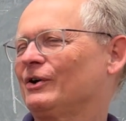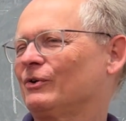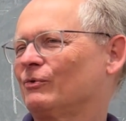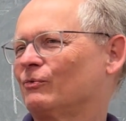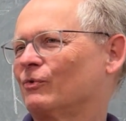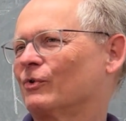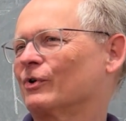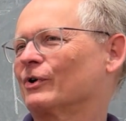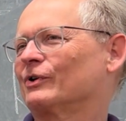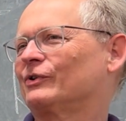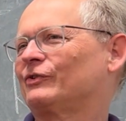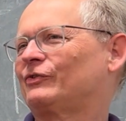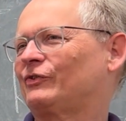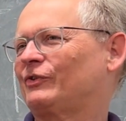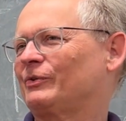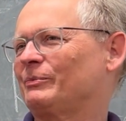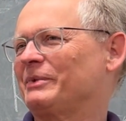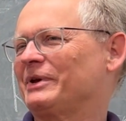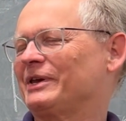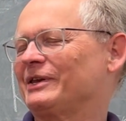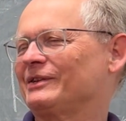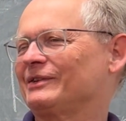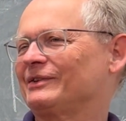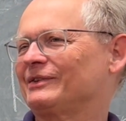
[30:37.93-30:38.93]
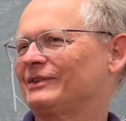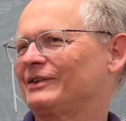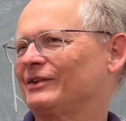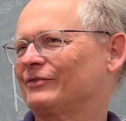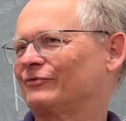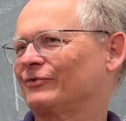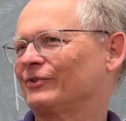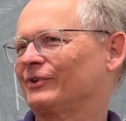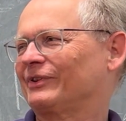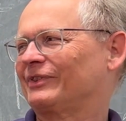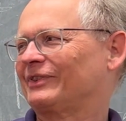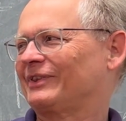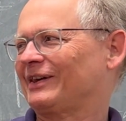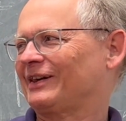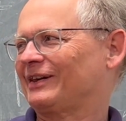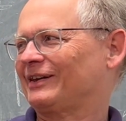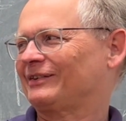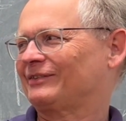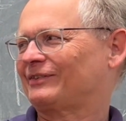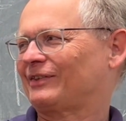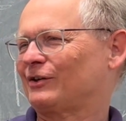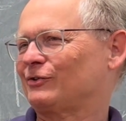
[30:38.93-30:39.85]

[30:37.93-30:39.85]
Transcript: words to mean different things.